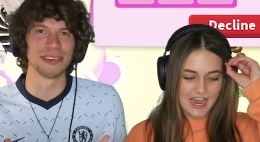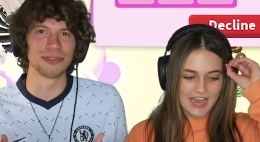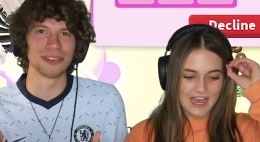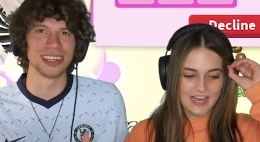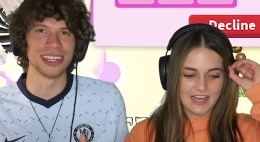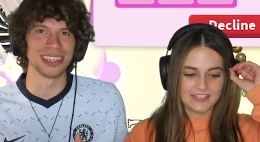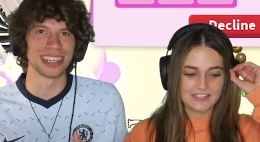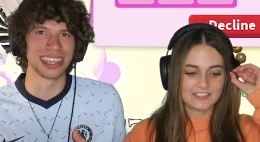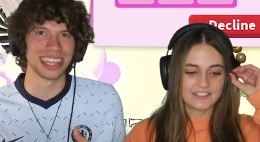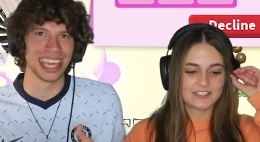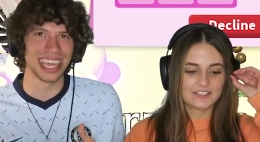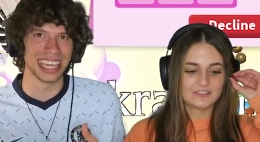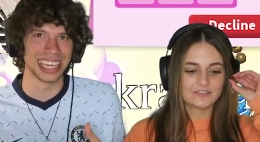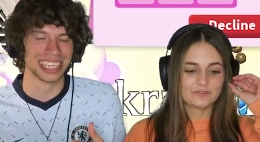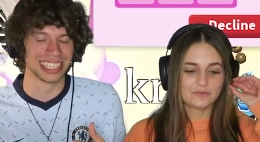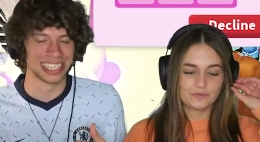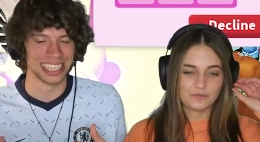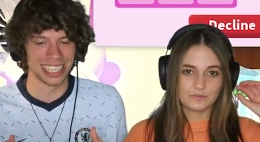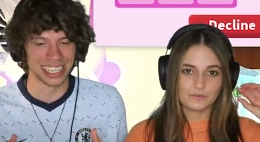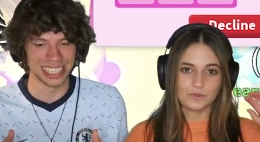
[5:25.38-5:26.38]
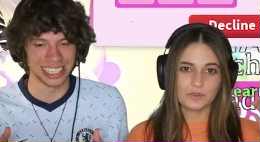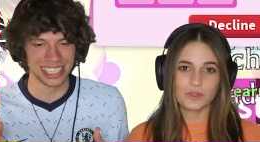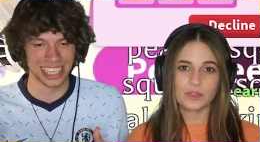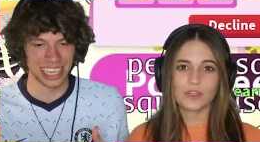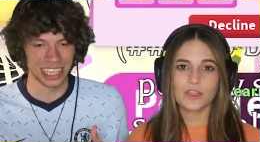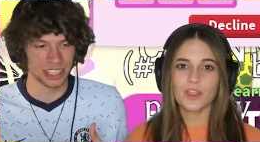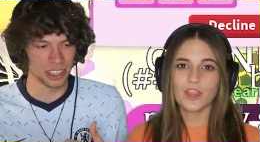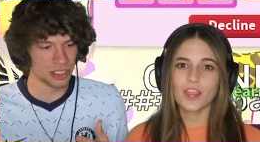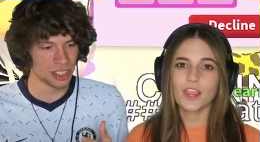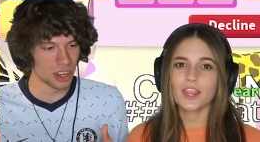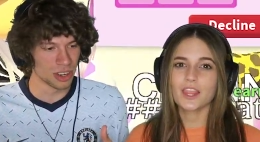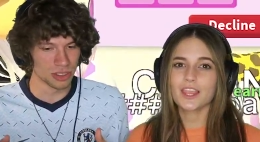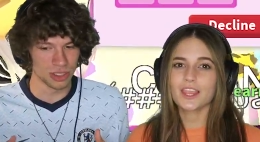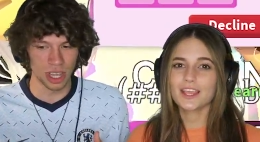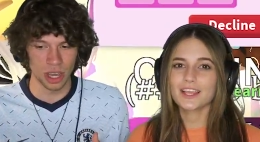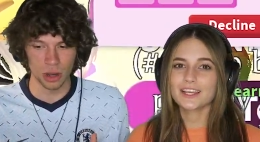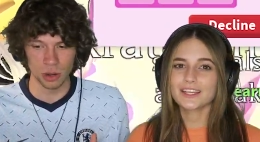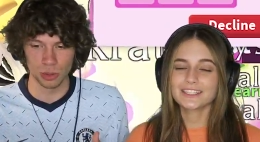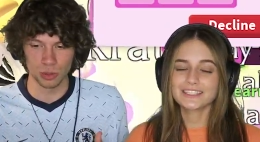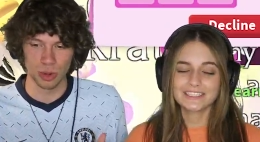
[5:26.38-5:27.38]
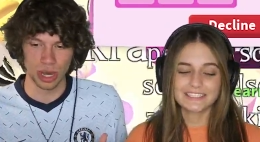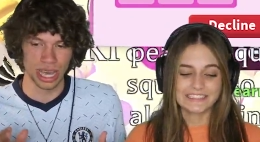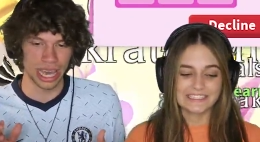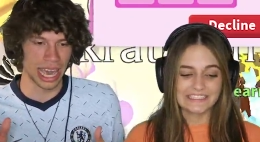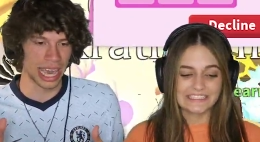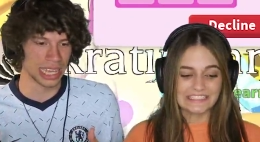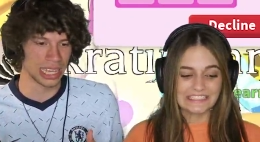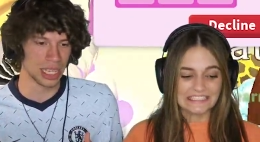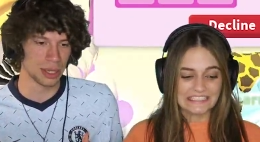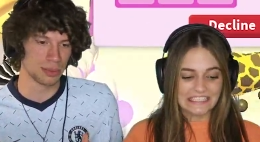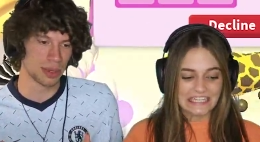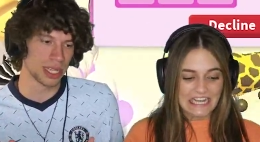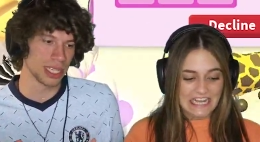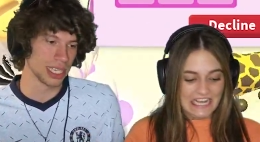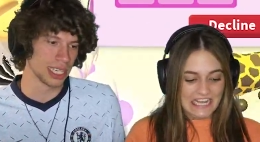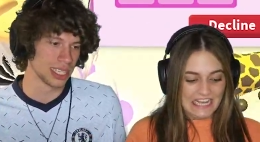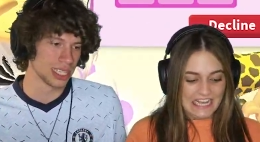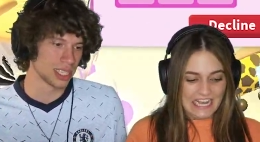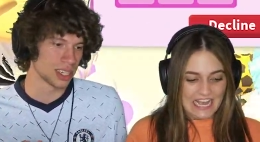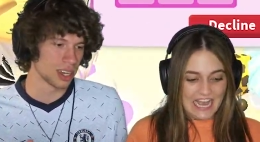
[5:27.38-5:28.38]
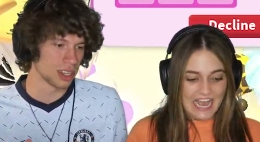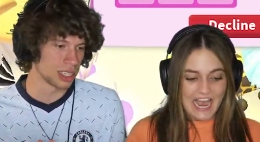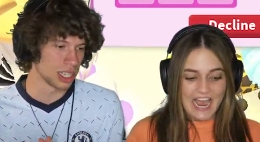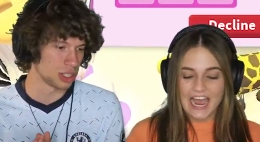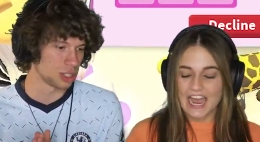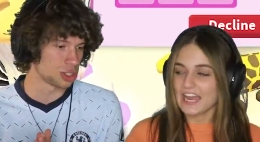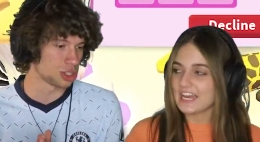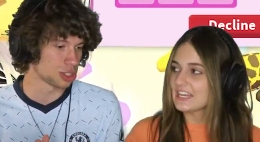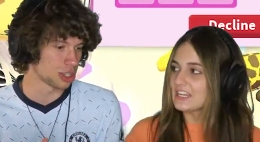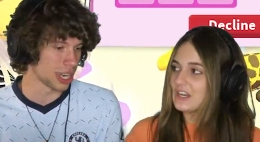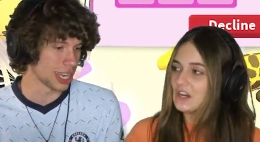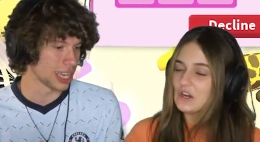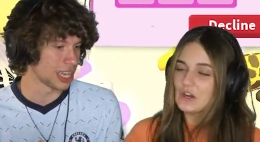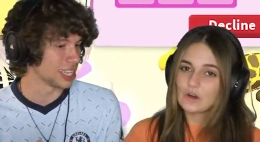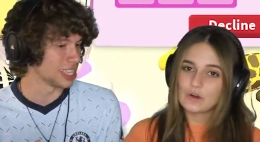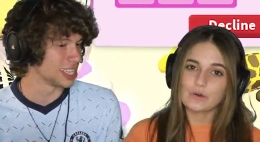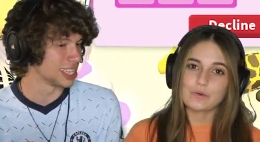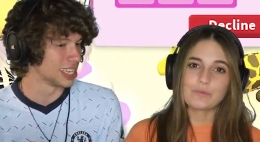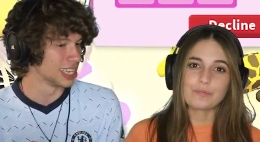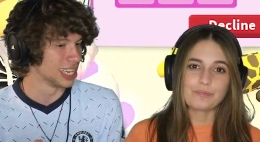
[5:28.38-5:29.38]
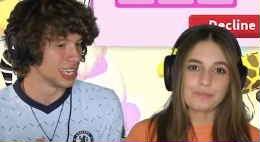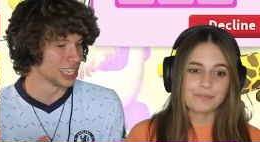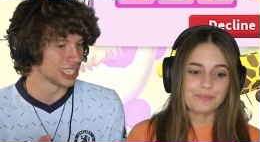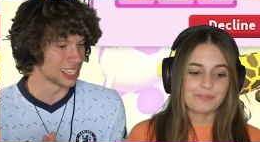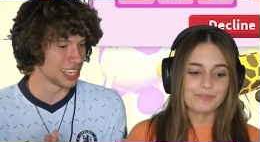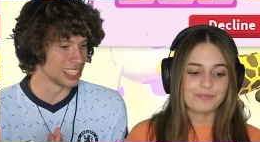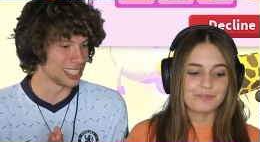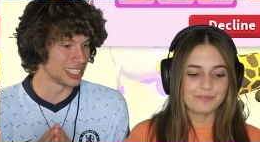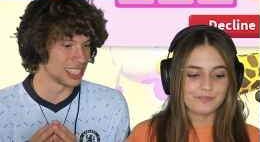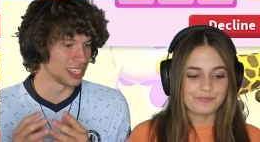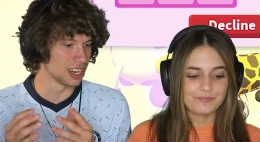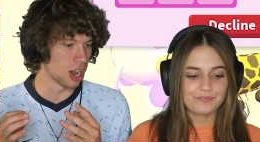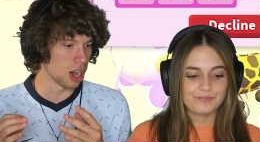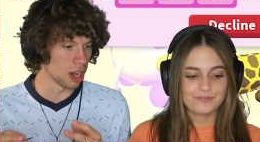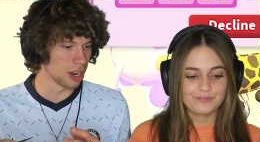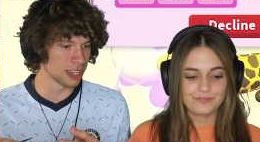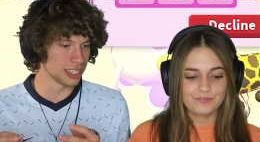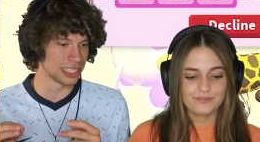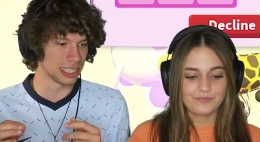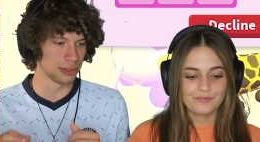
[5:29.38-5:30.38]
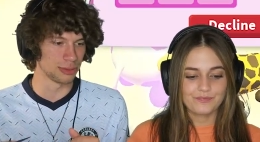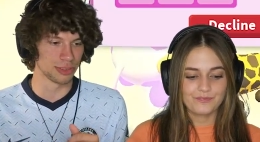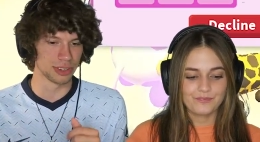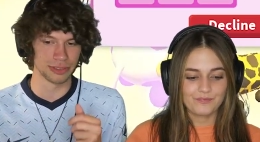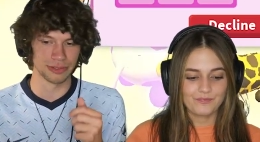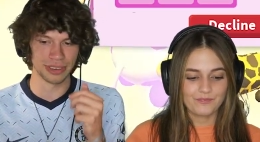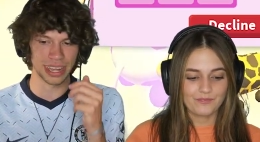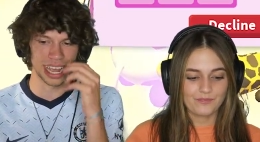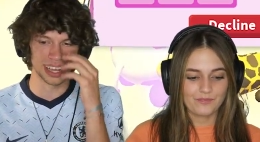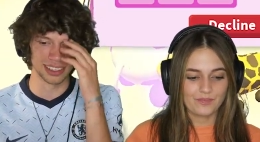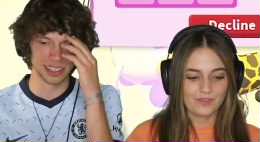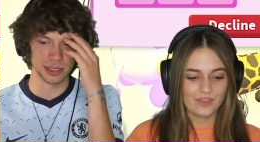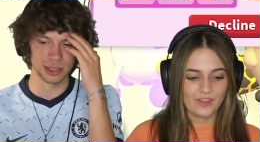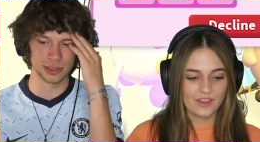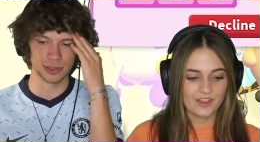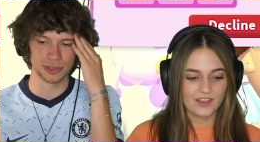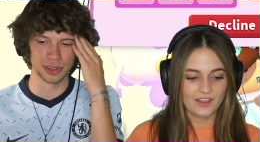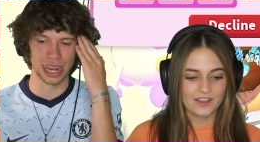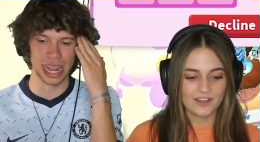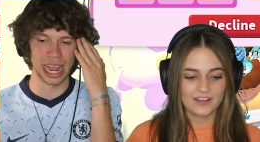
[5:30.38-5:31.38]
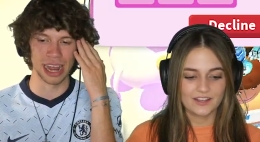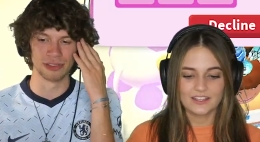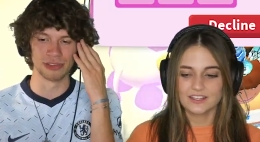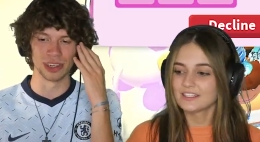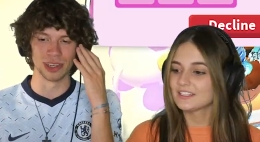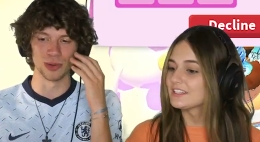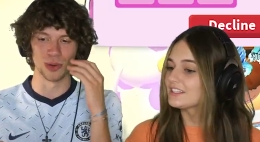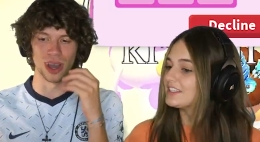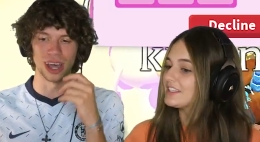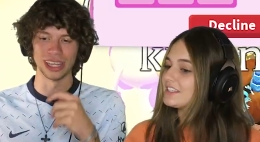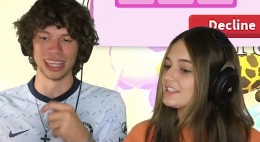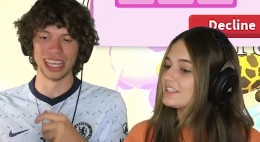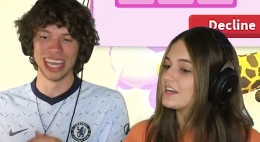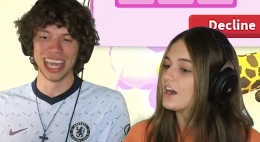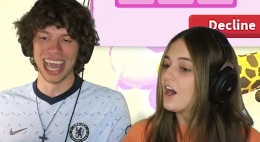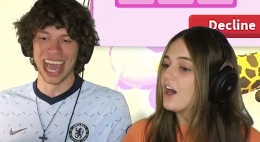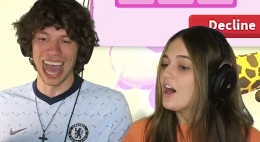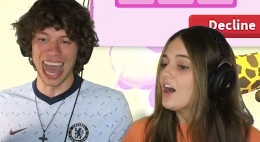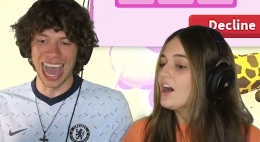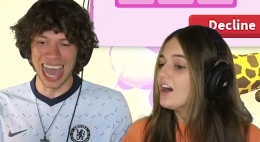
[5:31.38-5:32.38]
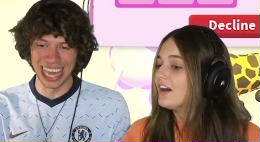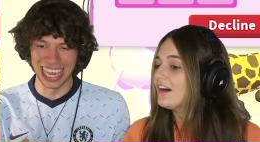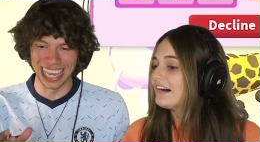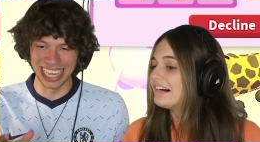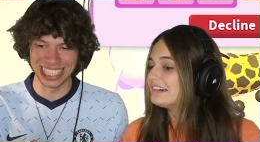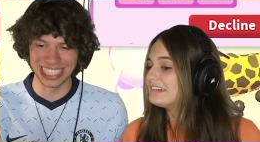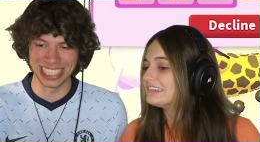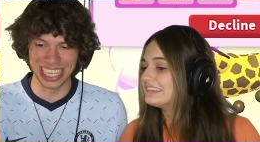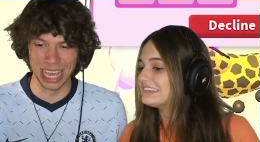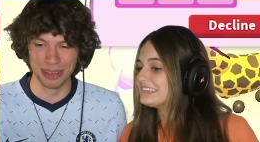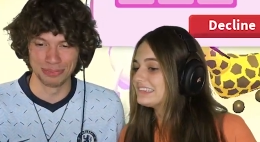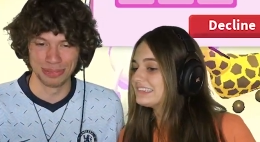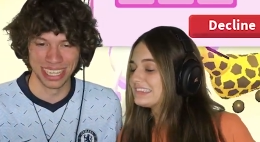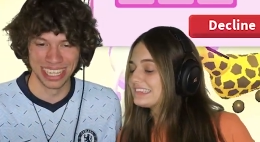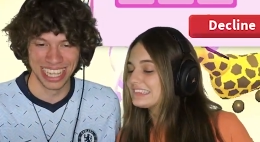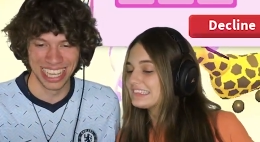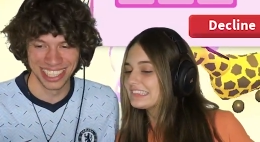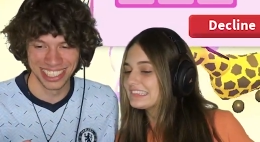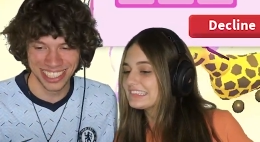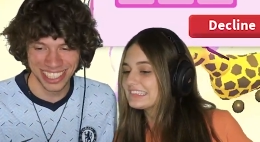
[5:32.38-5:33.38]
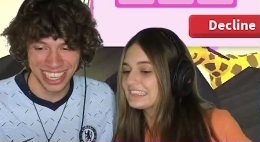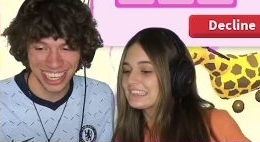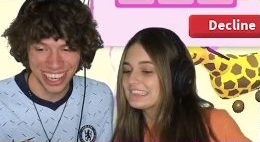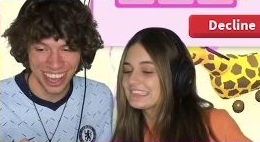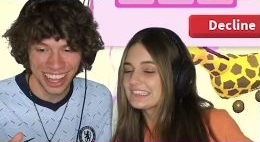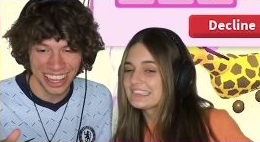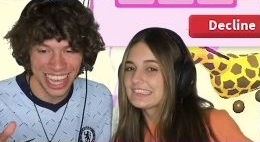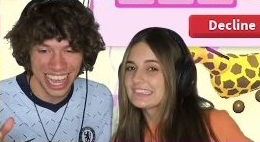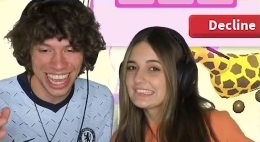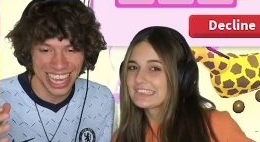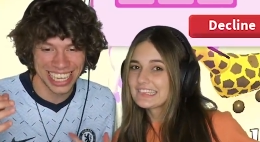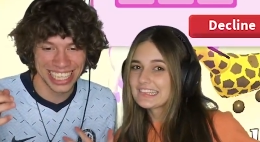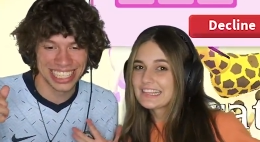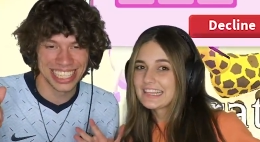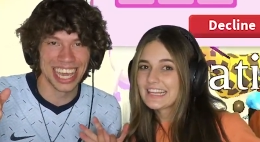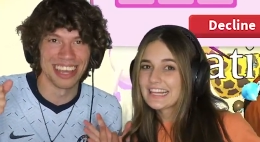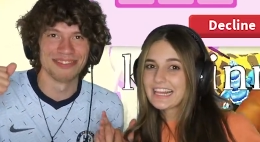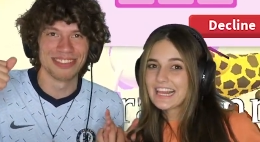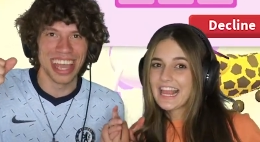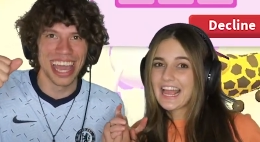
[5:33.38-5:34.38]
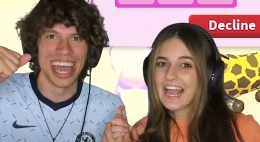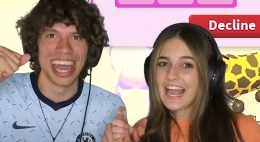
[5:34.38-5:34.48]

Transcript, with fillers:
Speaker 1: different things, and it's like you don't know what anybody is gonna trade. Because there are different values for everyone. I accepted. Is she gonna accept